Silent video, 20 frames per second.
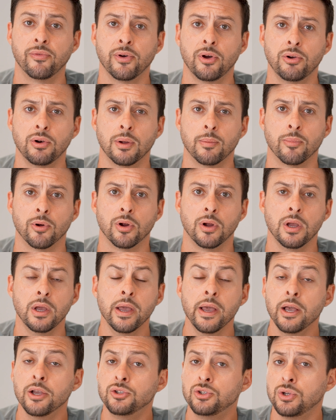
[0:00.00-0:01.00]
phone number.
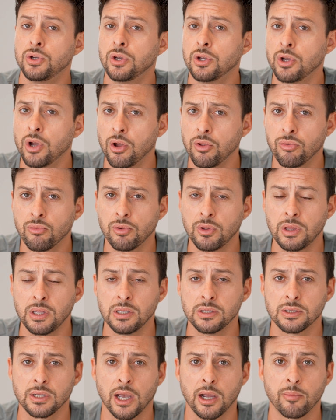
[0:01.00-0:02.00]
So you can go through the
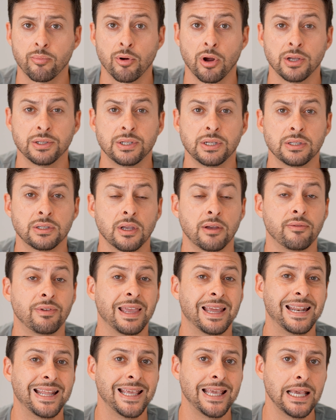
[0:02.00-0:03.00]
entire process of
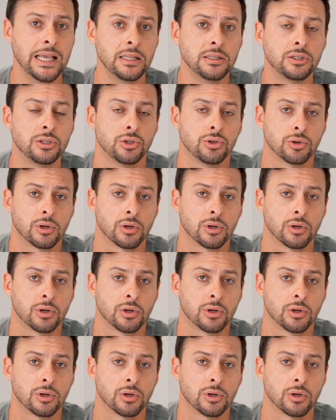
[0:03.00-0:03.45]
getting into